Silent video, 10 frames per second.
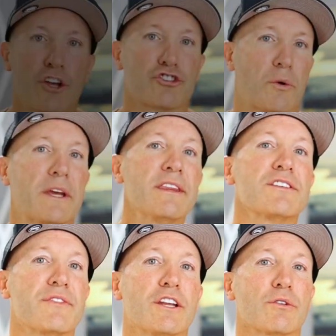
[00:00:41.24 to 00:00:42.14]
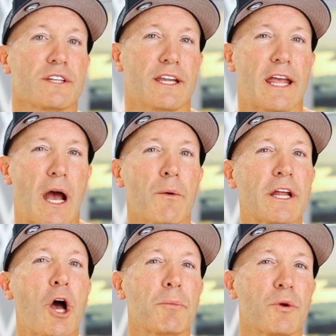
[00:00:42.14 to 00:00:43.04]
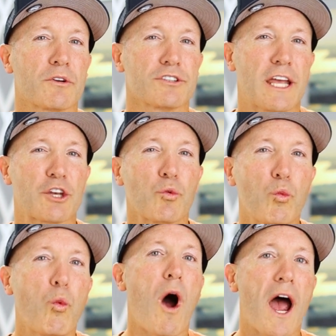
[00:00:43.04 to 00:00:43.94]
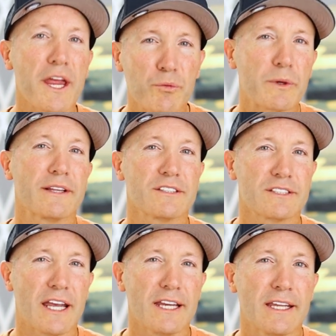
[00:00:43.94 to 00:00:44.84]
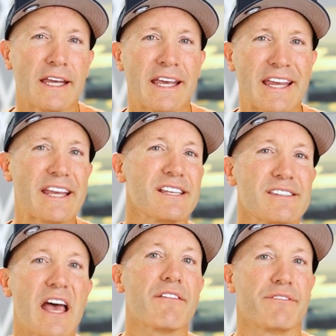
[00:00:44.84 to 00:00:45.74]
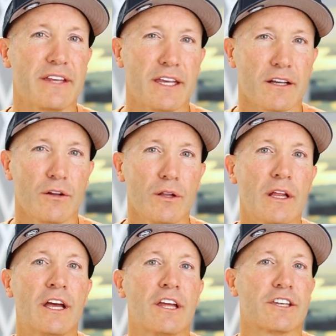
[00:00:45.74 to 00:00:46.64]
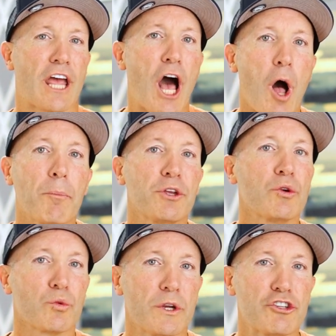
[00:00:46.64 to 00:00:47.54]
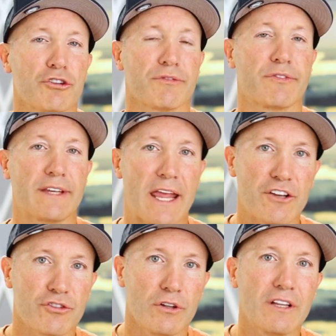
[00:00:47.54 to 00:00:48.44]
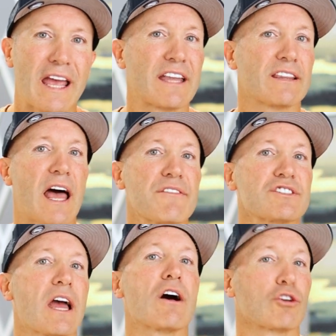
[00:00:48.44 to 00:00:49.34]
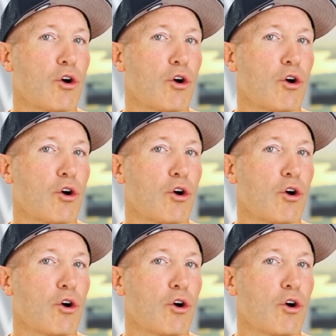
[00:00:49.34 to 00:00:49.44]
So in this video today, I want to help you understand why real estate is that vehicle to help you reach your financial and lifestyle